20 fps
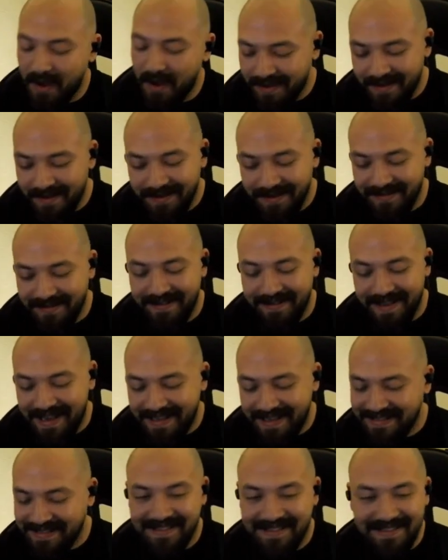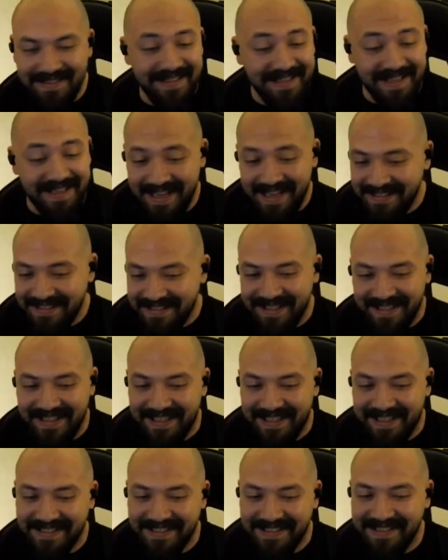Yes, it
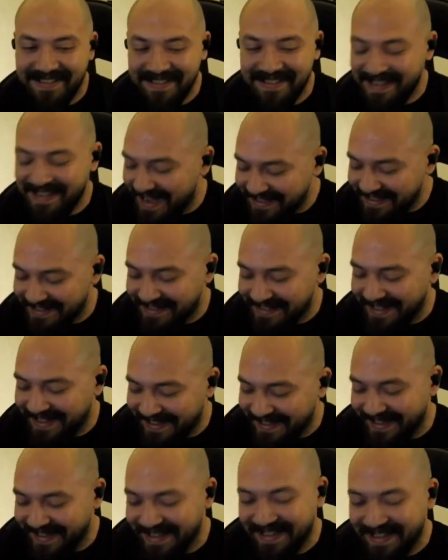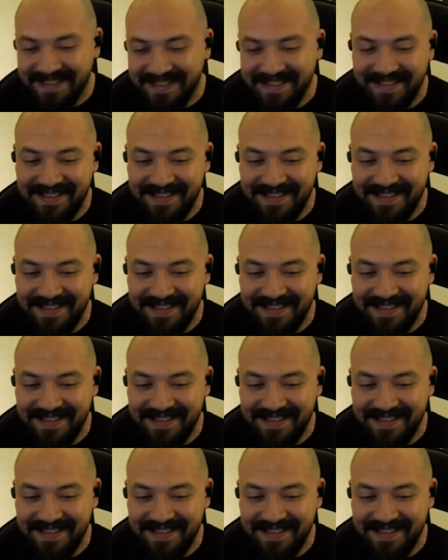is. Yes, it is.